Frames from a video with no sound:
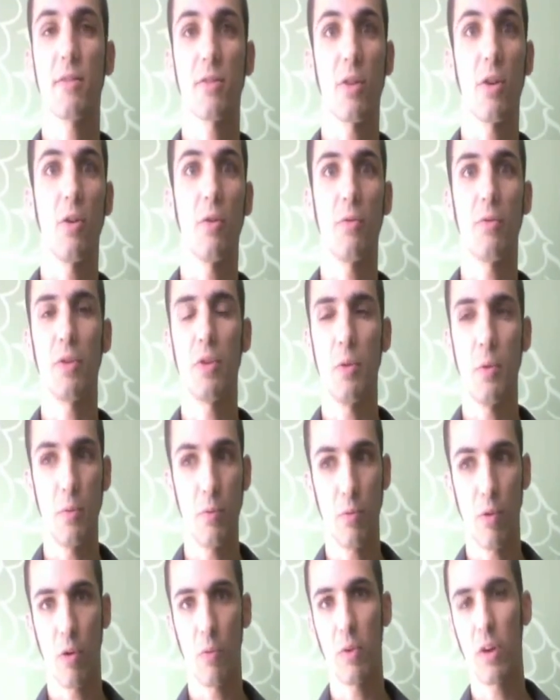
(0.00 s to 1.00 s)
So you
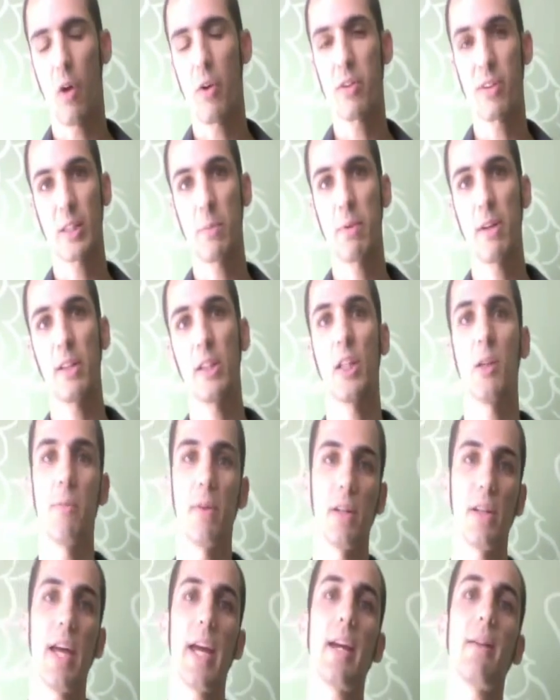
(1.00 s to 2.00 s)
would always like to be a little
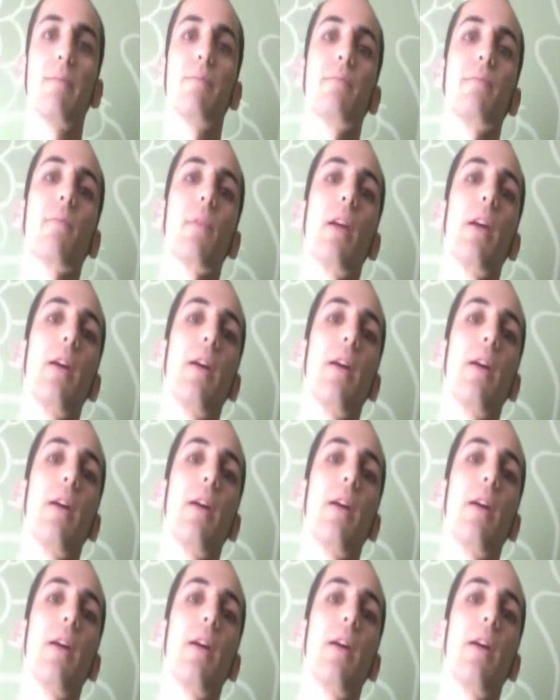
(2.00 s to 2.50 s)
bit late,